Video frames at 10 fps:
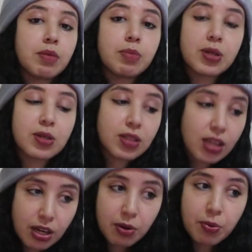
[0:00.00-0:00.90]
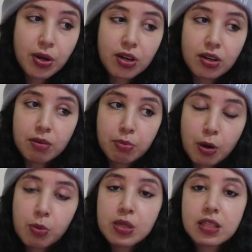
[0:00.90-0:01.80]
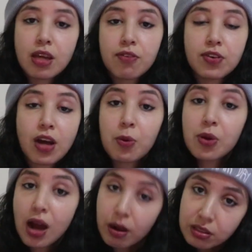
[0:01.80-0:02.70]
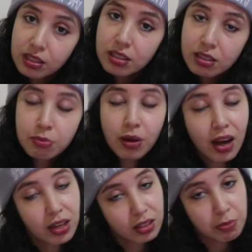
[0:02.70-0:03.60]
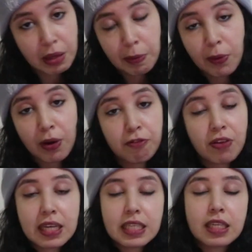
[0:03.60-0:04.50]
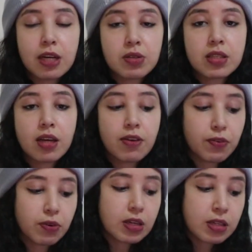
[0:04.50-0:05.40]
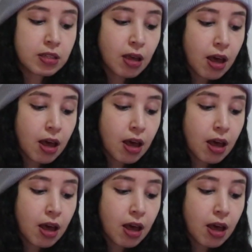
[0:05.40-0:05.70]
Because here we are probably safe in our houses, but other people are fighting outside for us.